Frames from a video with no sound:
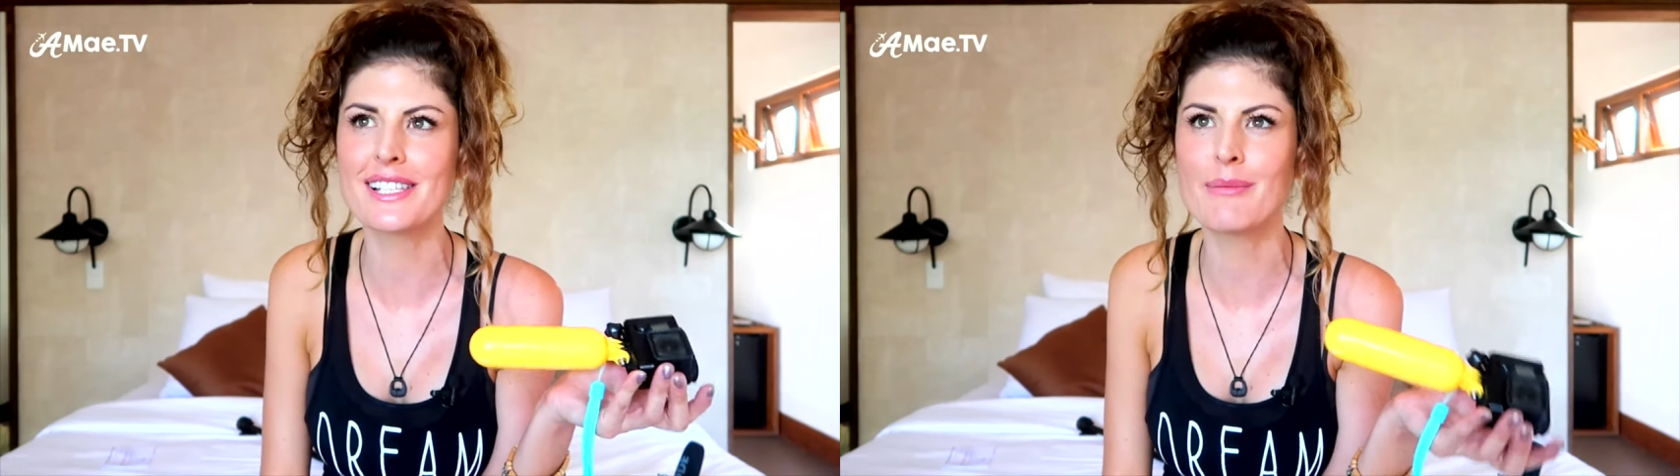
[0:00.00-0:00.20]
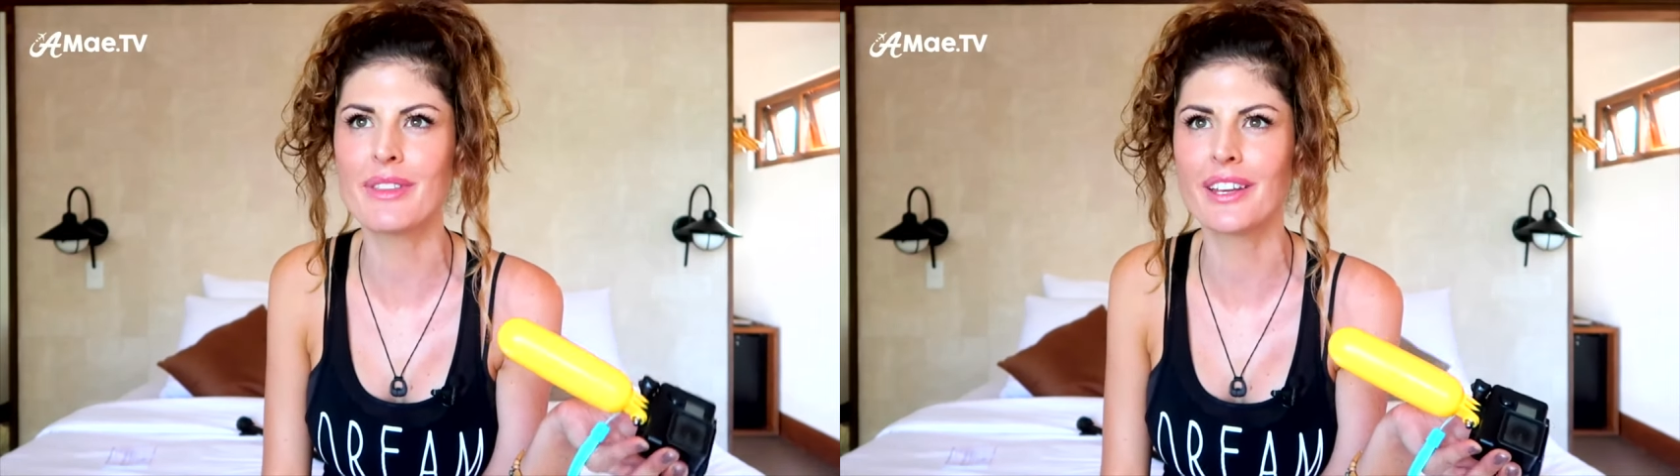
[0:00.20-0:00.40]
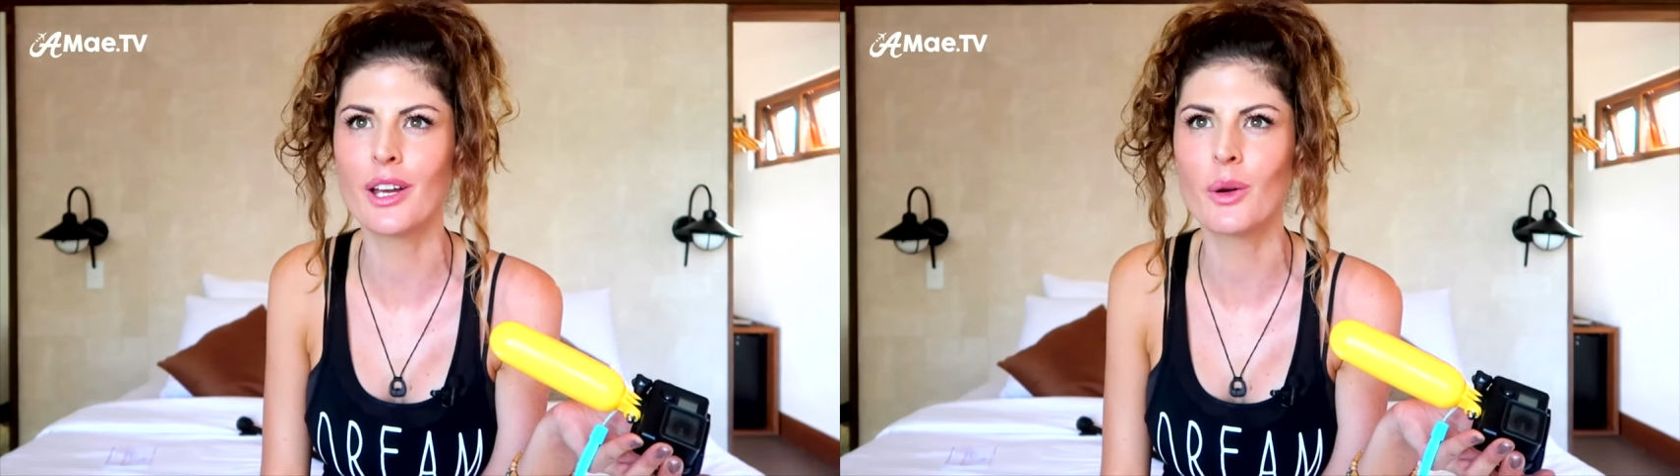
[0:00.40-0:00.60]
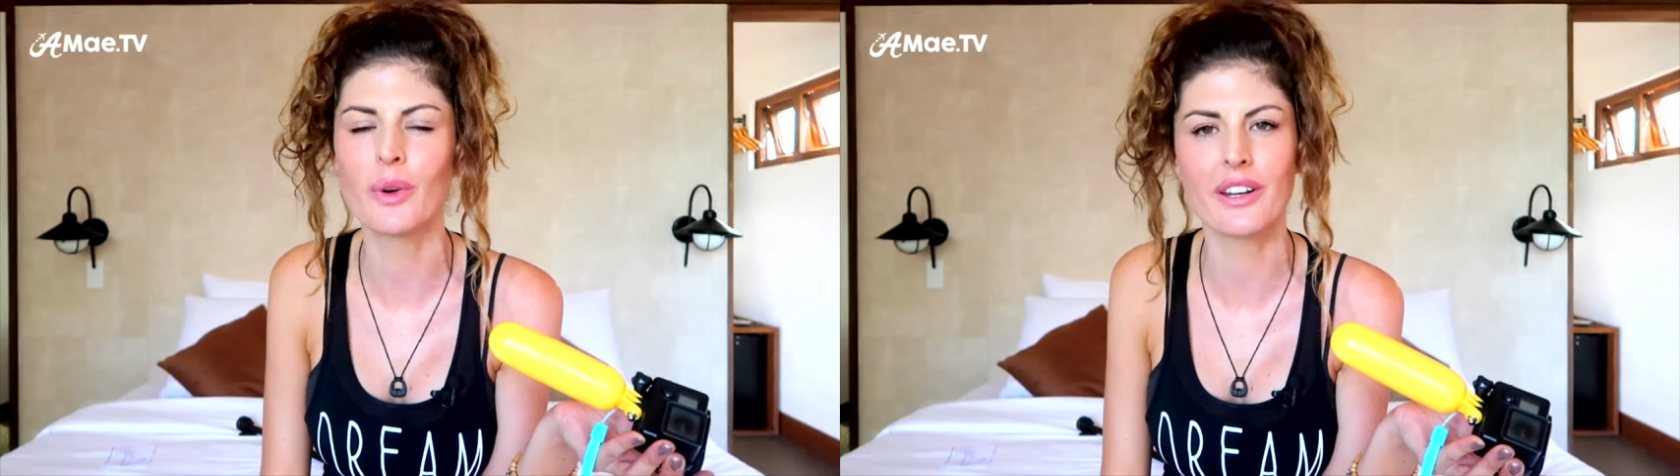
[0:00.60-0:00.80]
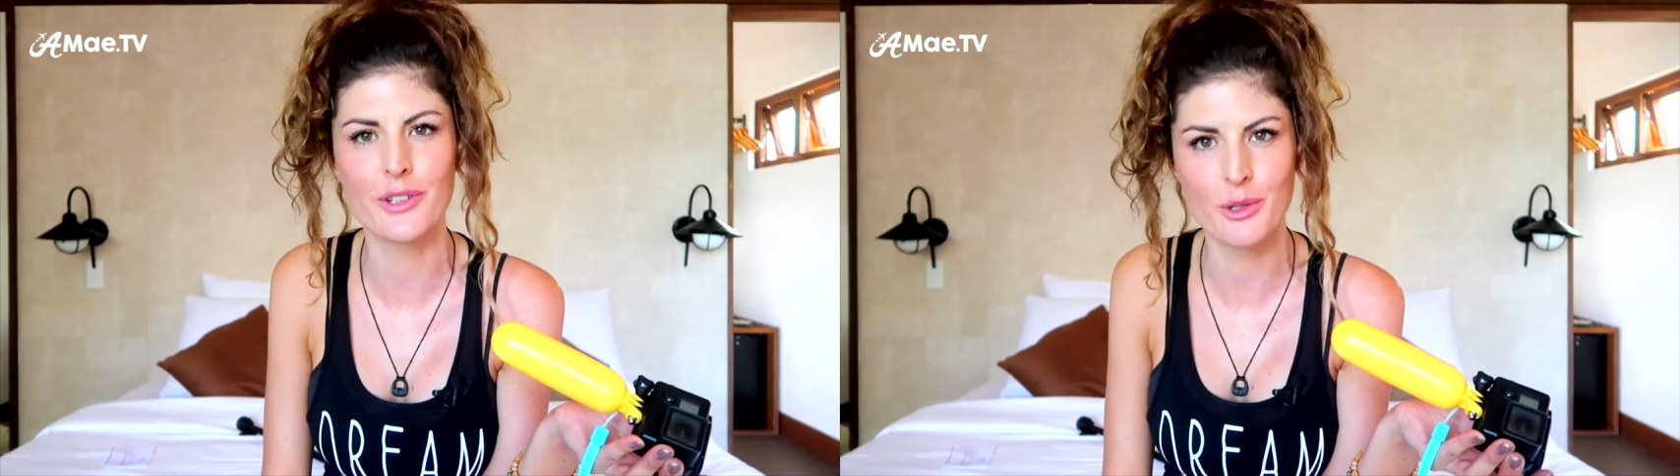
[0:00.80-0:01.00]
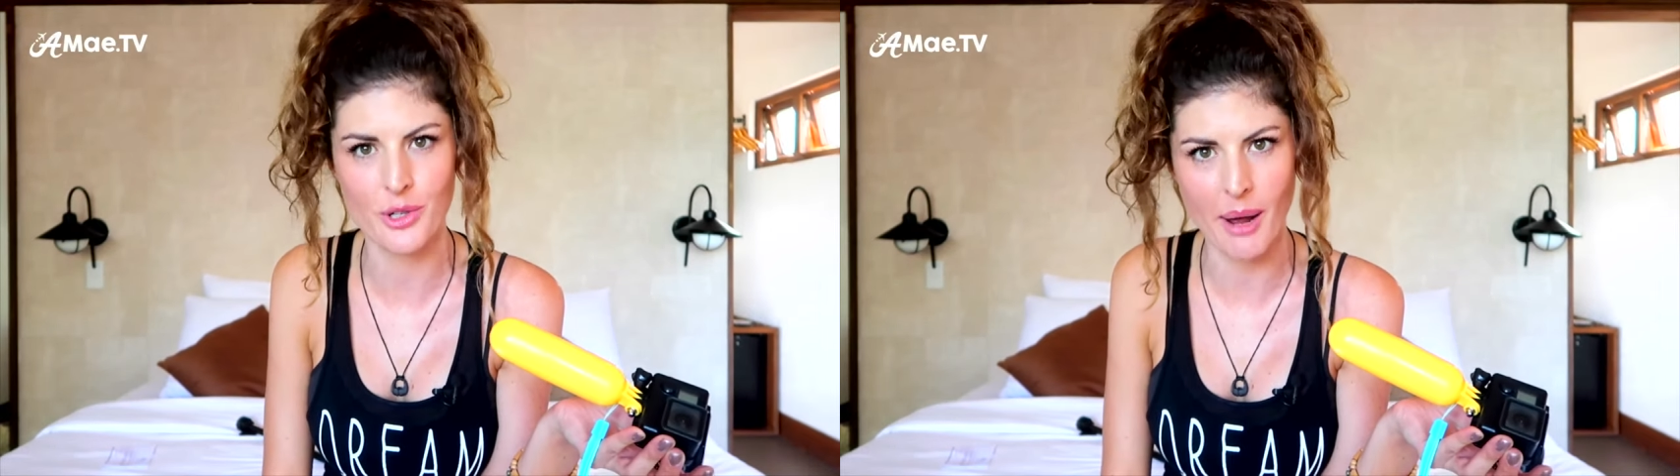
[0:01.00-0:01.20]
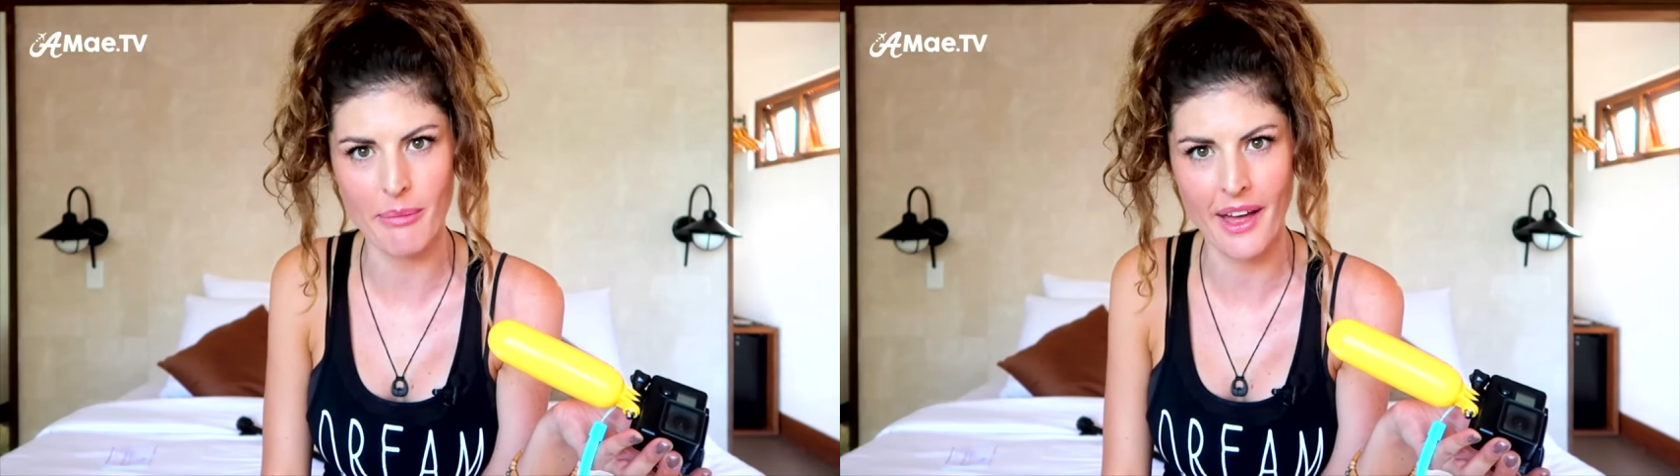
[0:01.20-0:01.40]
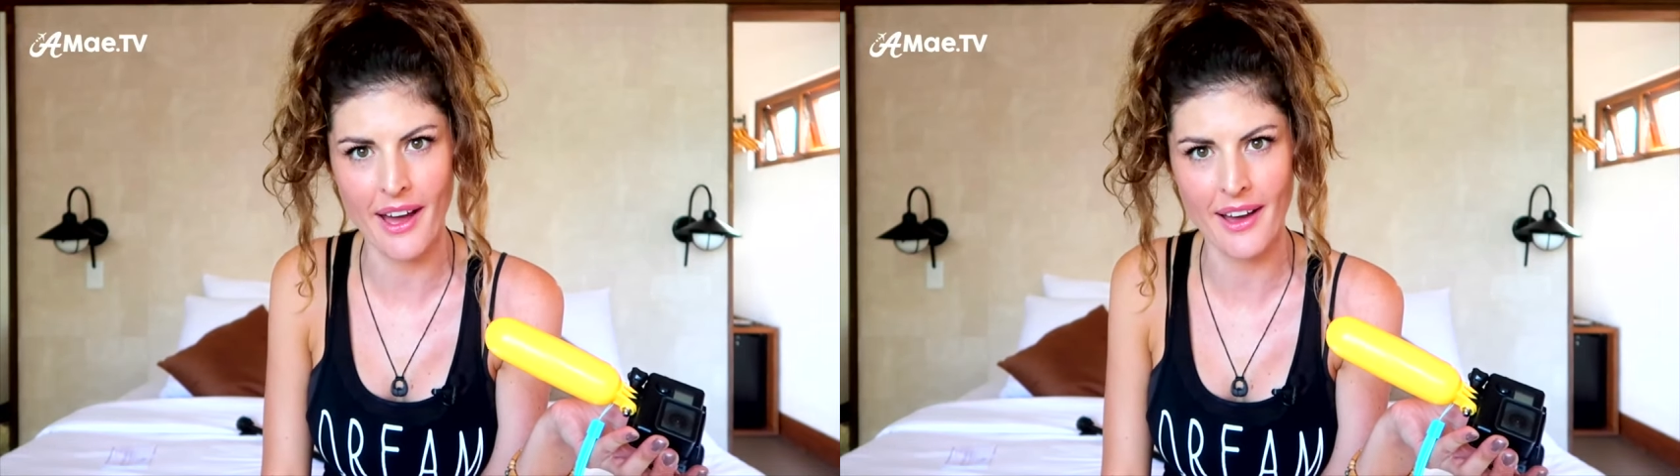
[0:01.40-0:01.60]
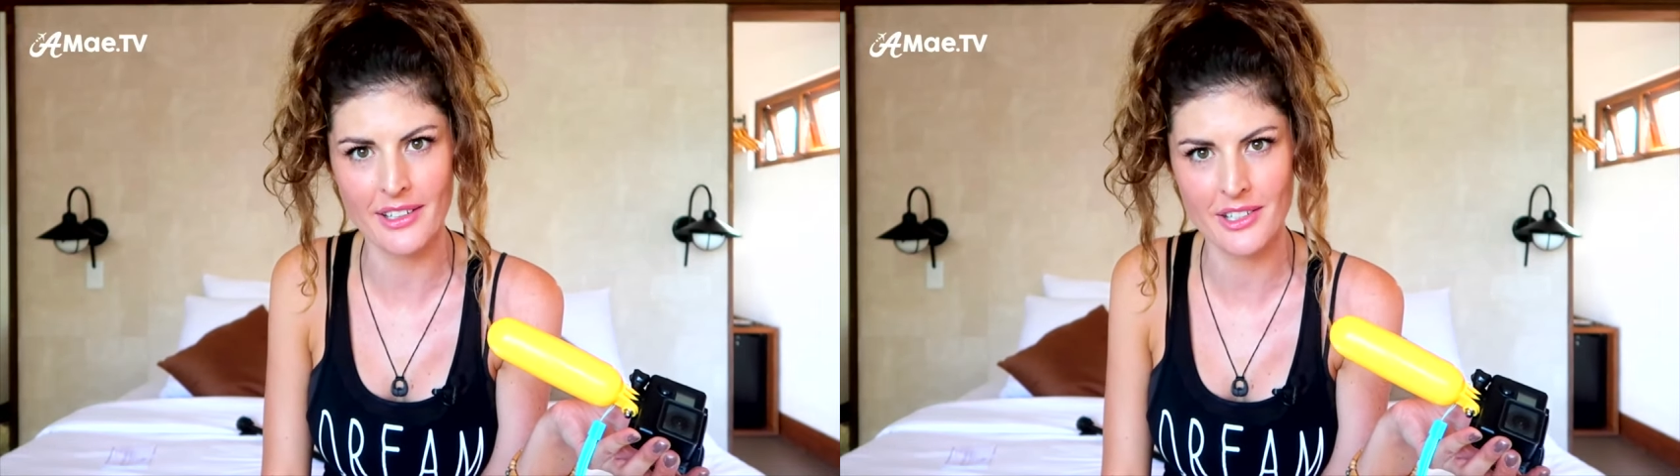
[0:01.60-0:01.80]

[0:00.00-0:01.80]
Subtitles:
and I'm thinking, what if you drop that?